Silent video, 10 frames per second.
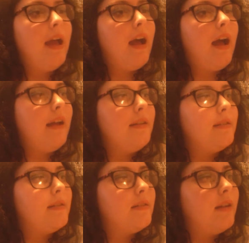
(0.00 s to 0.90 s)

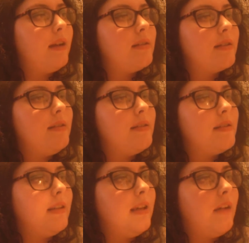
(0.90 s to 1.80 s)
and as you can
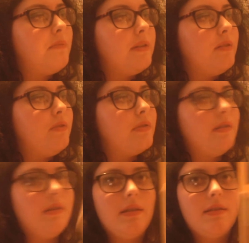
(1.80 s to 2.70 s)
see I've been
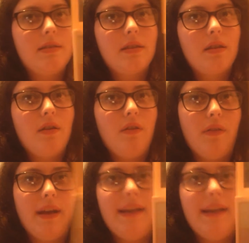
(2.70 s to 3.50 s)
using this quite